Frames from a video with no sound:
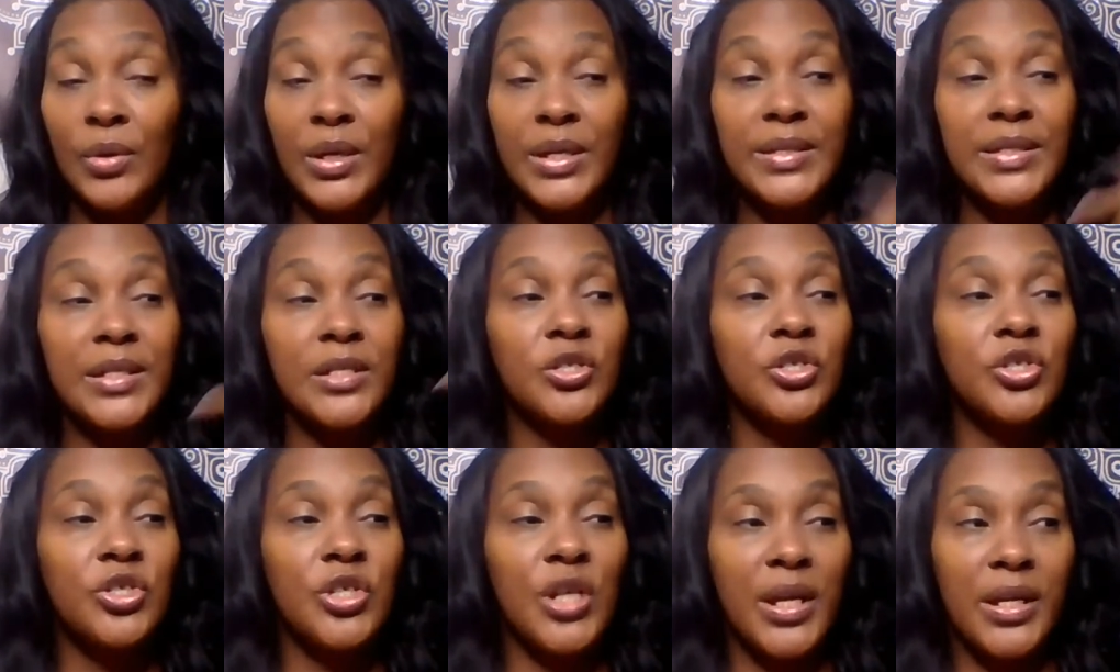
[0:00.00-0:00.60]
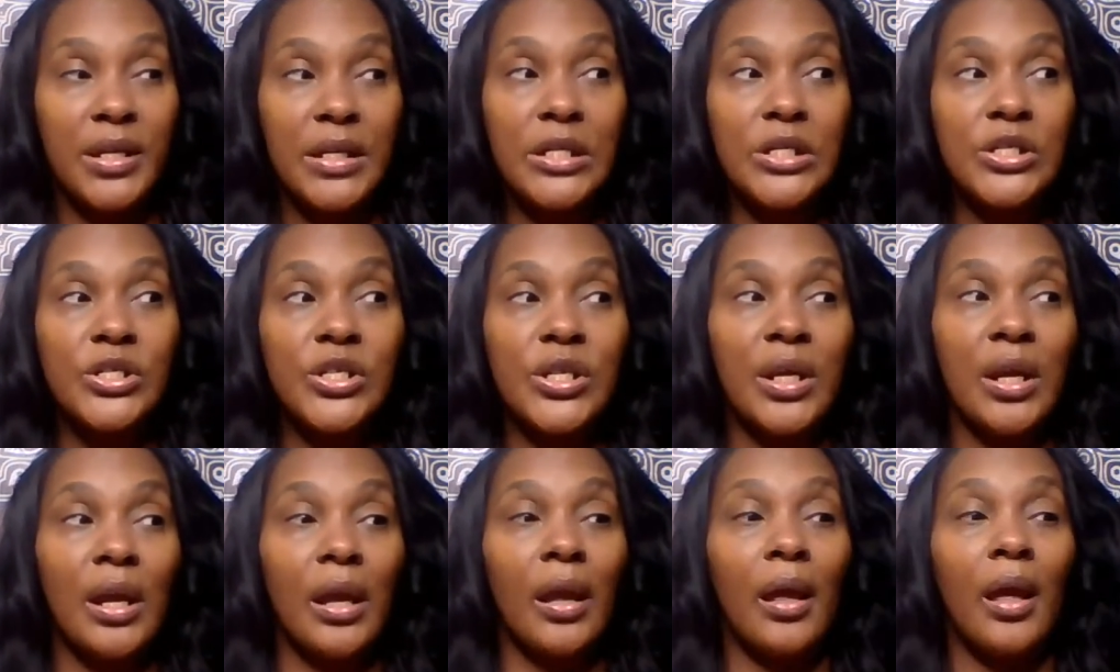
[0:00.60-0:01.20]
Is it
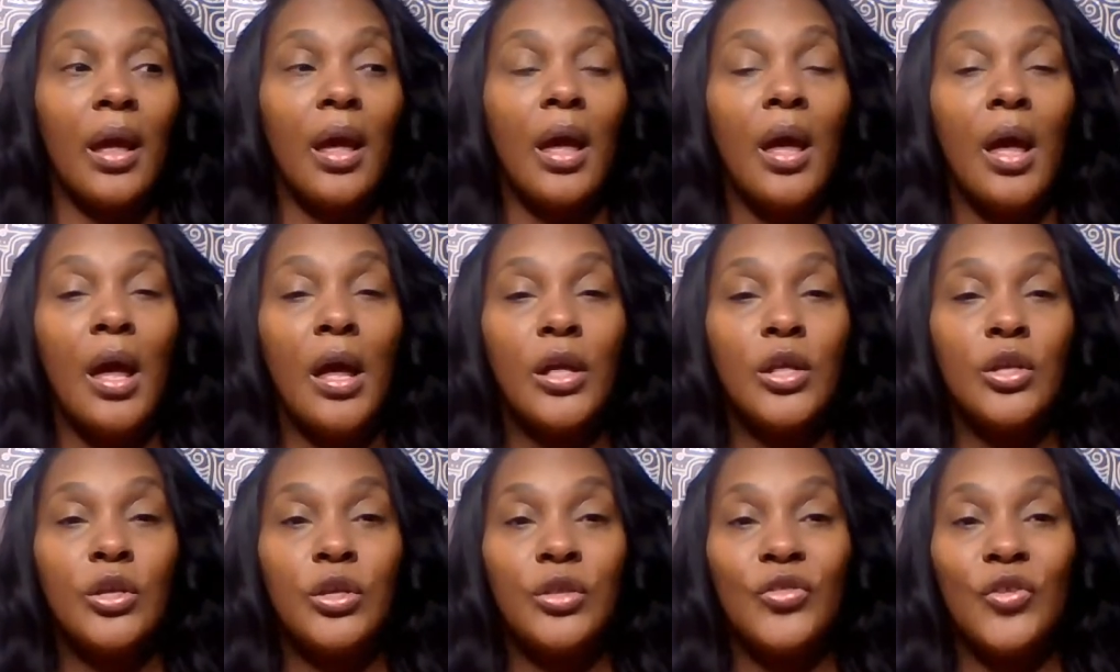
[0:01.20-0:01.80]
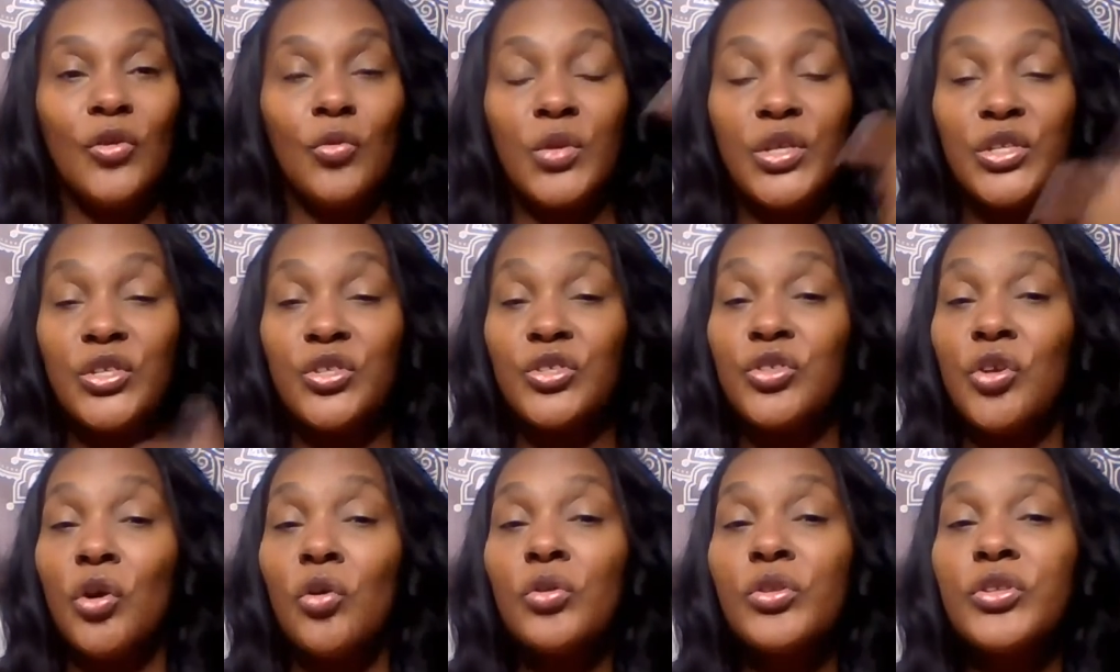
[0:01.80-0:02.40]
changing the
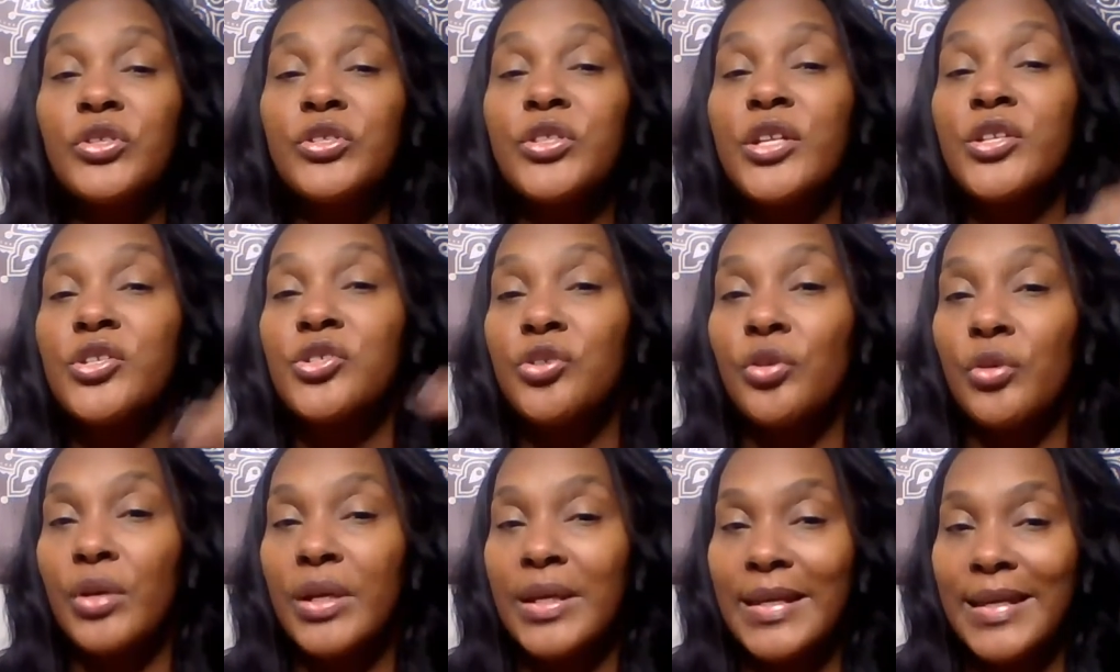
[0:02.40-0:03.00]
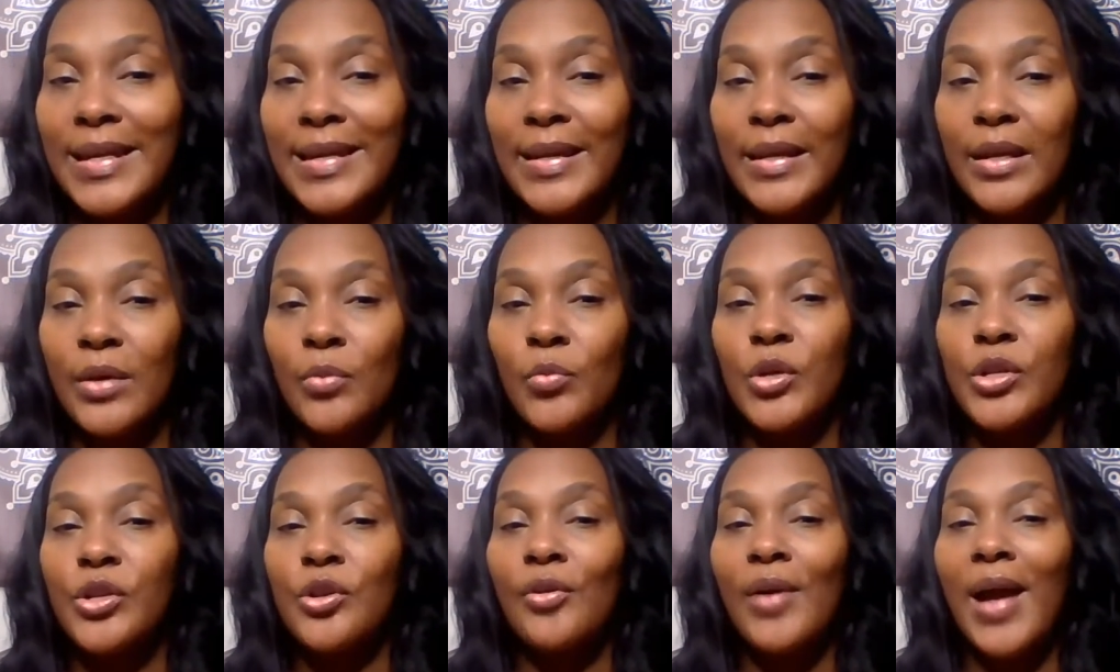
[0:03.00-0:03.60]
results that you're getting
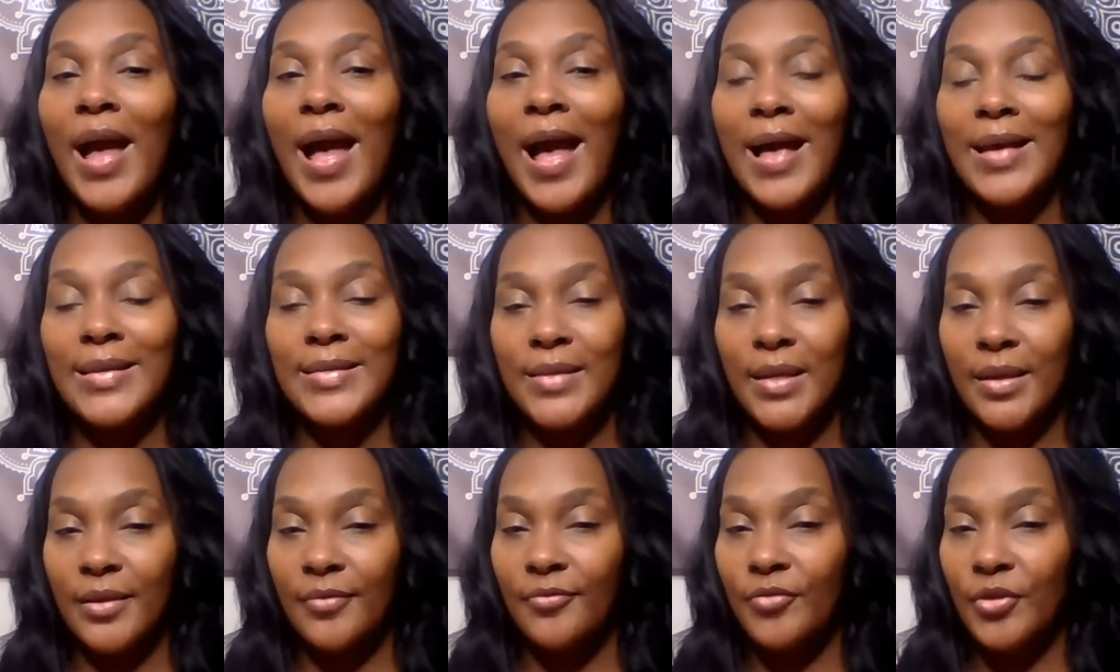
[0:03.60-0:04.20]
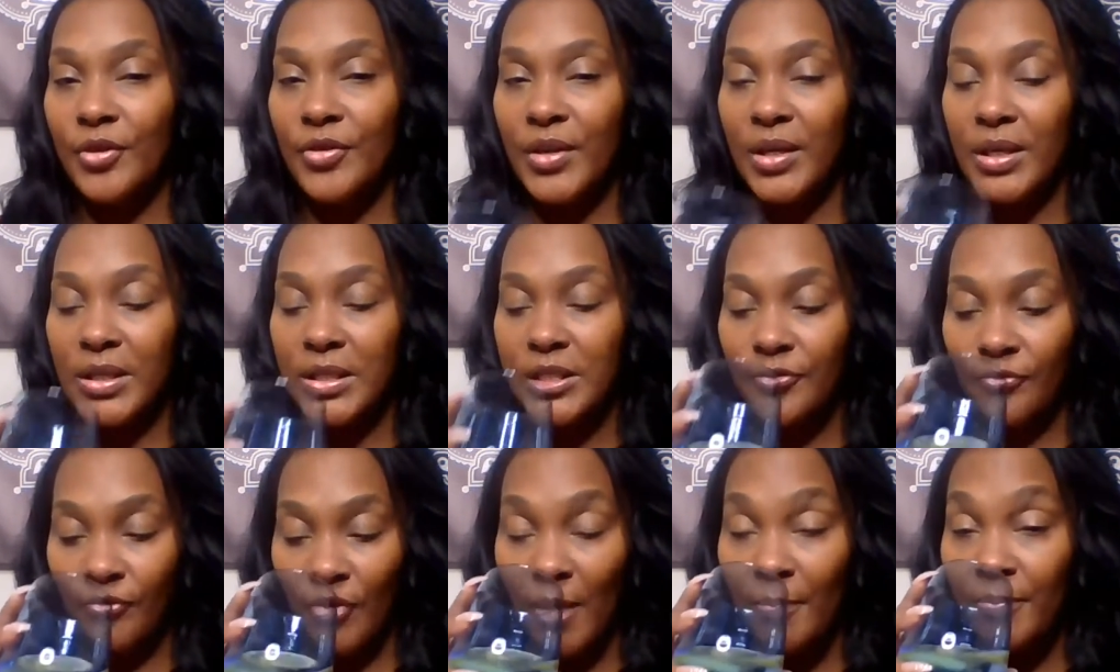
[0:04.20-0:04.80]
when you're asking for things
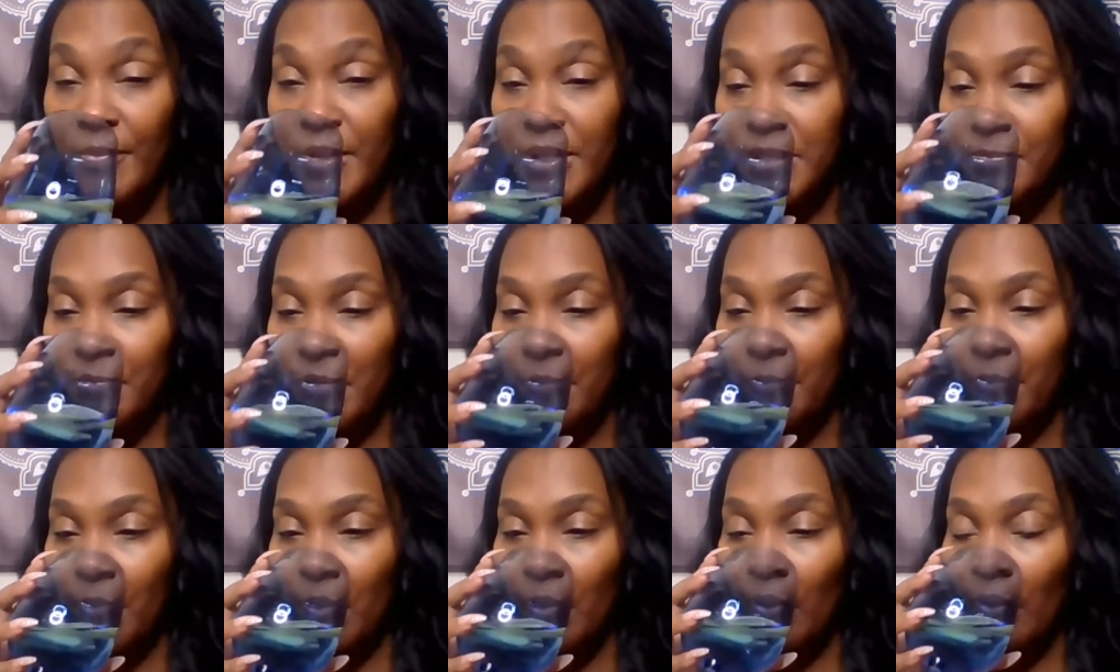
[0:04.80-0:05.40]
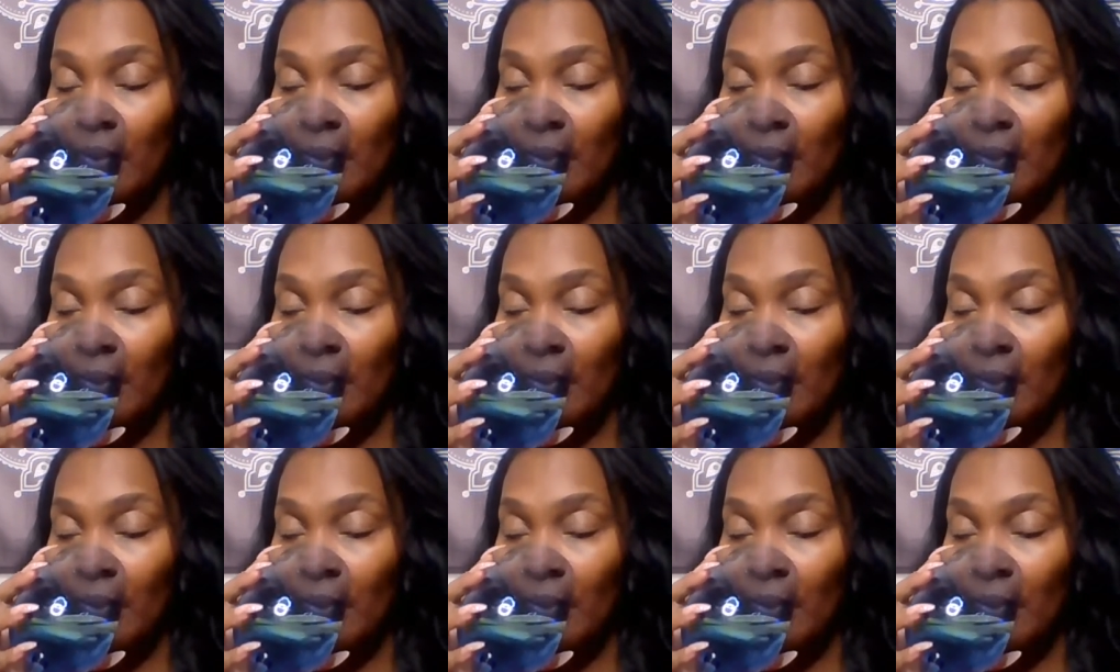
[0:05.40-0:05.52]
from these people?